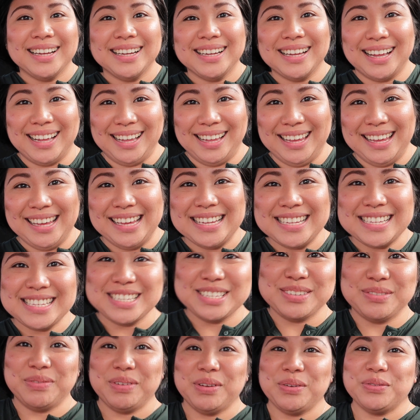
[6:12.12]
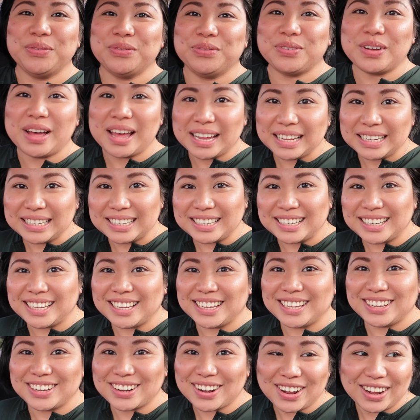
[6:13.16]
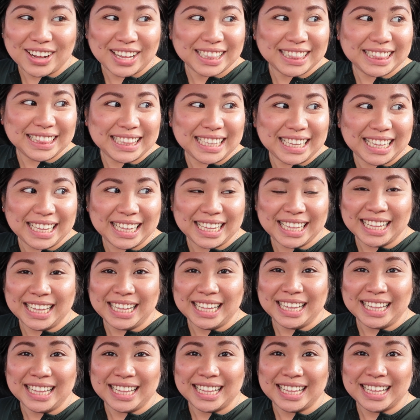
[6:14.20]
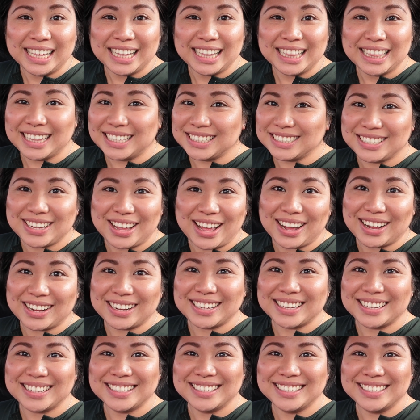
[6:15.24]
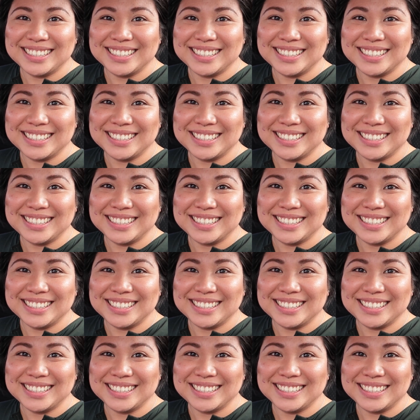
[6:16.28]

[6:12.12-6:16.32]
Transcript: Guys, we finally got the duck.